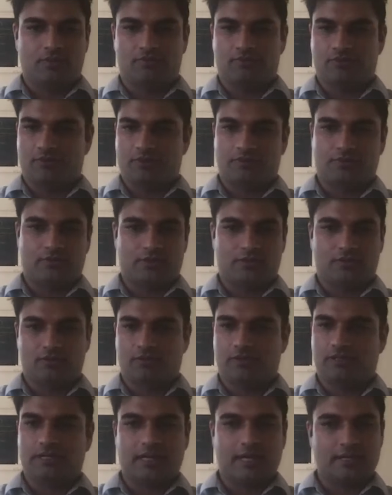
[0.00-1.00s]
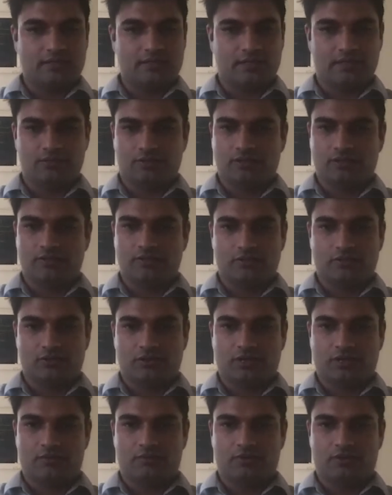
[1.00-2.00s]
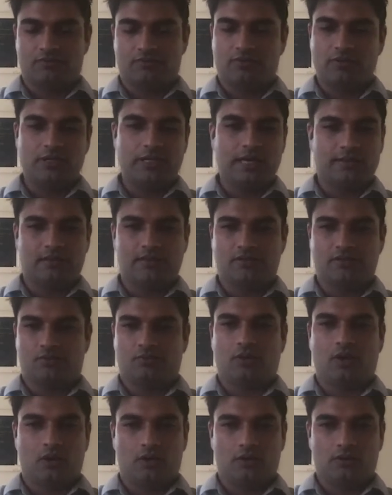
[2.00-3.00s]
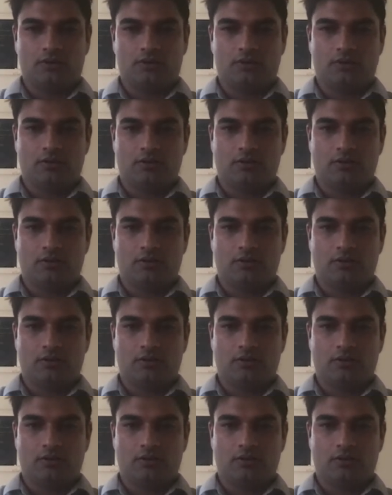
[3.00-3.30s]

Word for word: If you're a sales organization, is a ship. So if you get this wrong,